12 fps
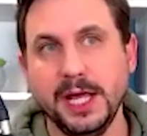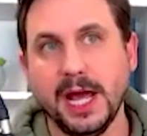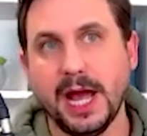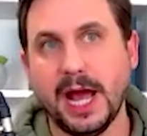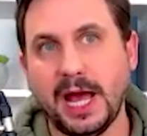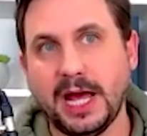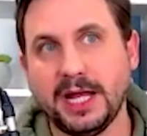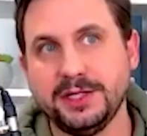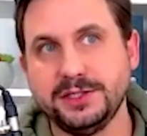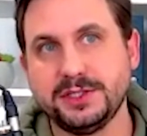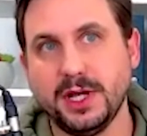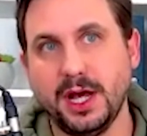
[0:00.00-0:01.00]

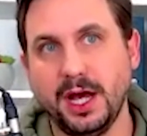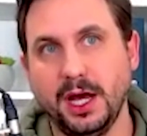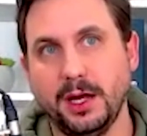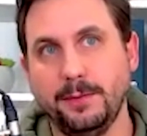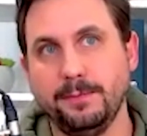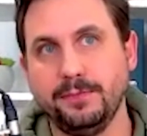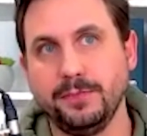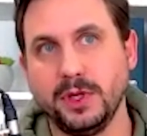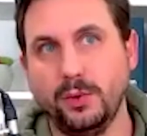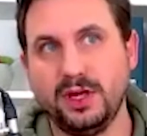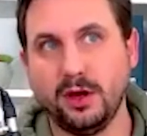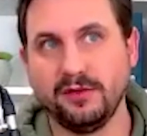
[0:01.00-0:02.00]
And
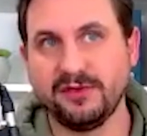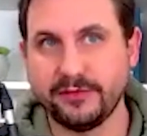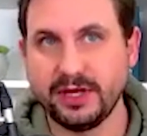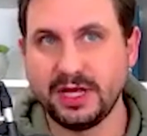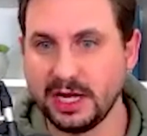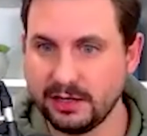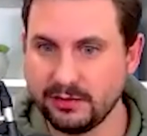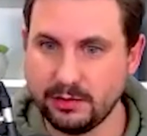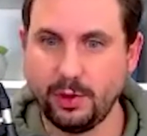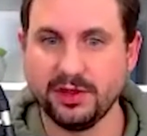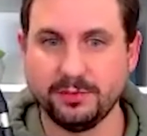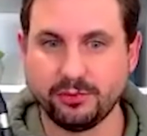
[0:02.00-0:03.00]
we got very clear on
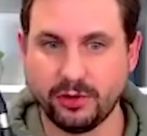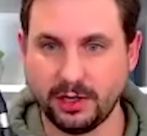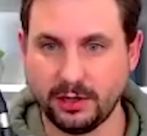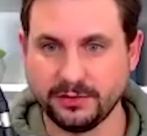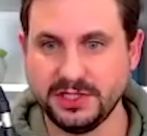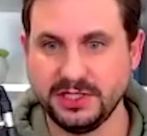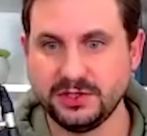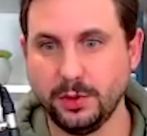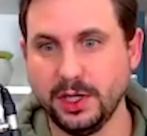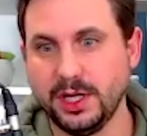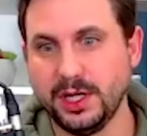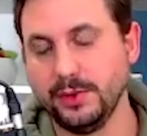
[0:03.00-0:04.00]
what the priorities
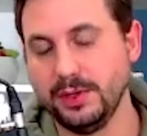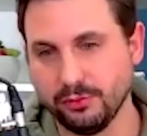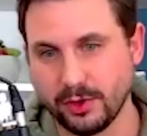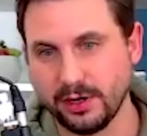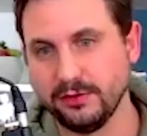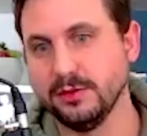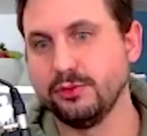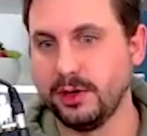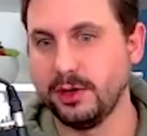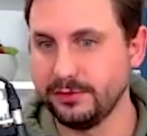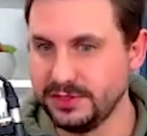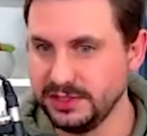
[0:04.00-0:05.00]
were. We broke the
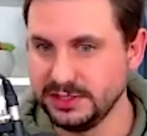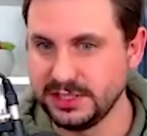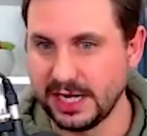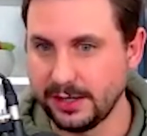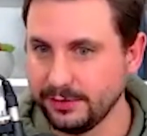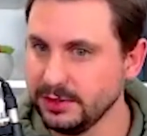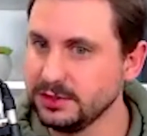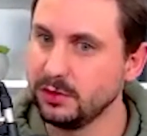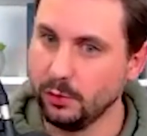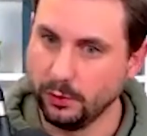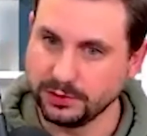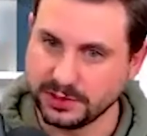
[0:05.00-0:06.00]
priorities down into
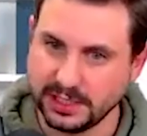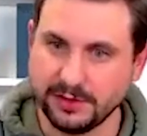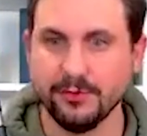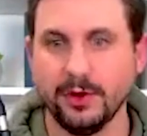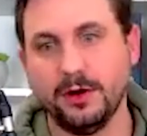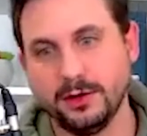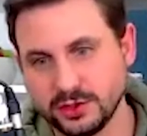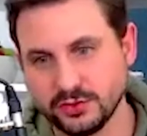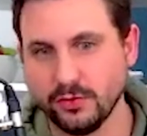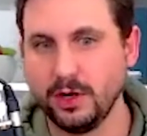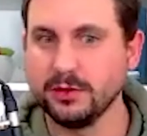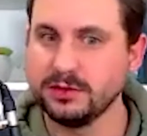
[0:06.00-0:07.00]
quarterly
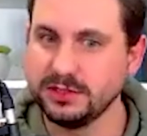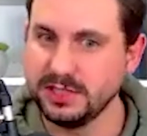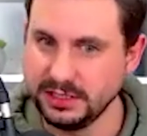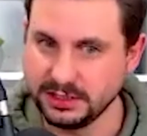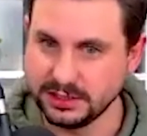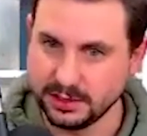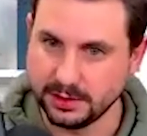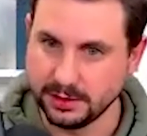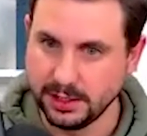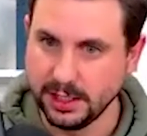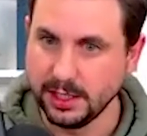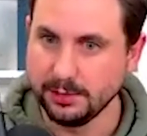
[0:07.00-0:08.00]
rocks into
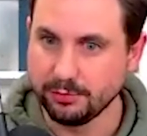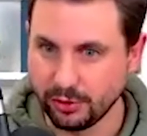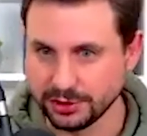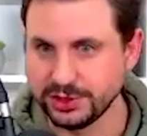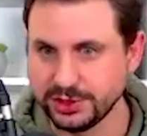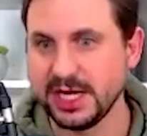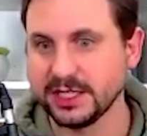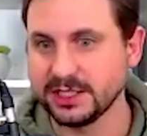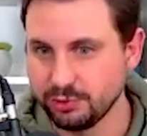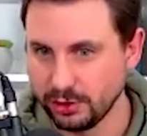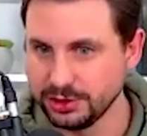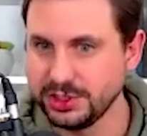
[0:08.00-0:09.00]

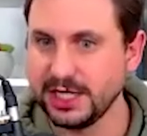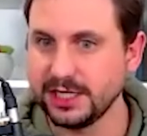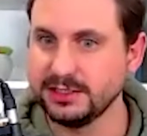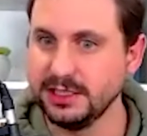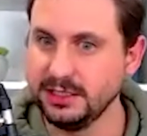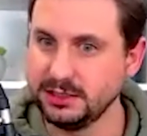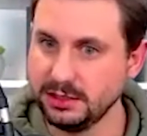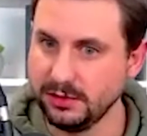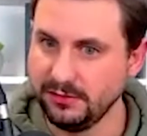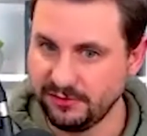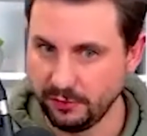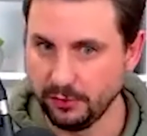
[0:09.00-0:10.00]
projects into
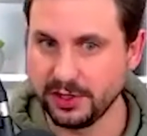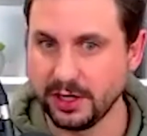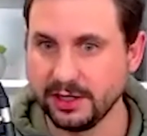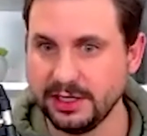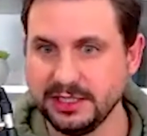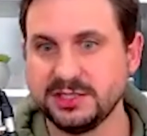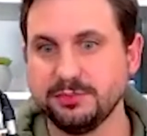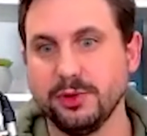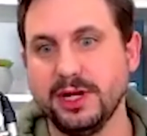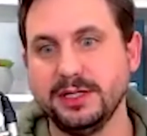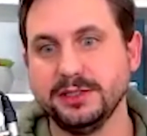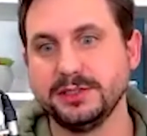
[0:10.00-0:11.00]
fortnightly
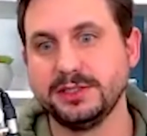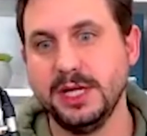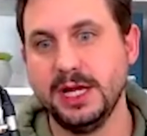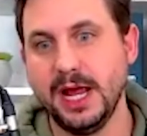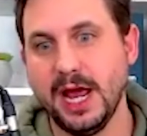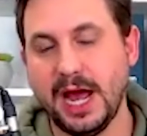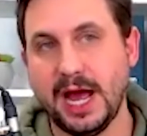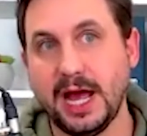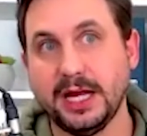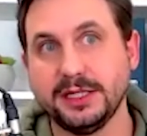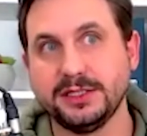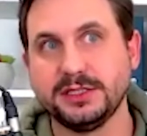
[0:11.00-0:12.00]
sprints.
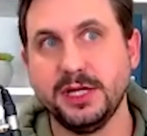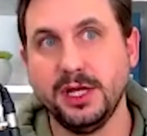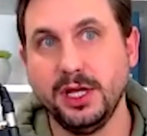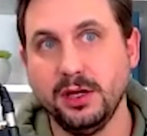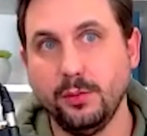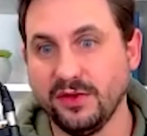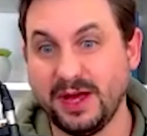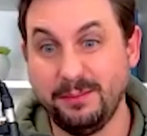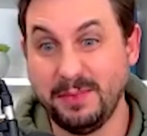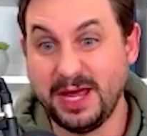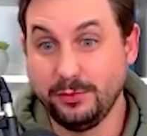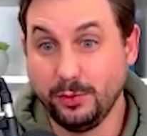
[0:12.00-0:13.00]
And what that
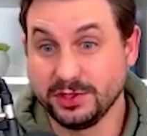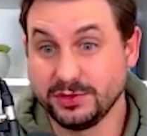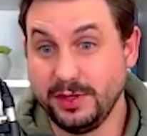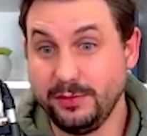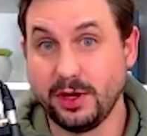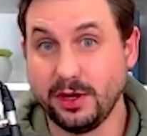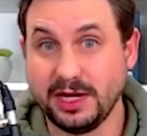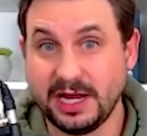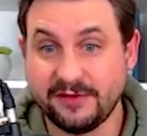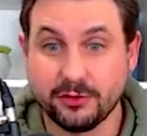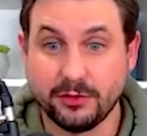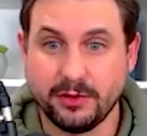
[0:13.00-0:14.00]
meant was we were kind of
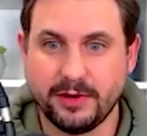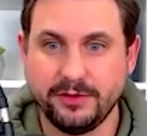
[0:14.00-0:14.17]
left to our own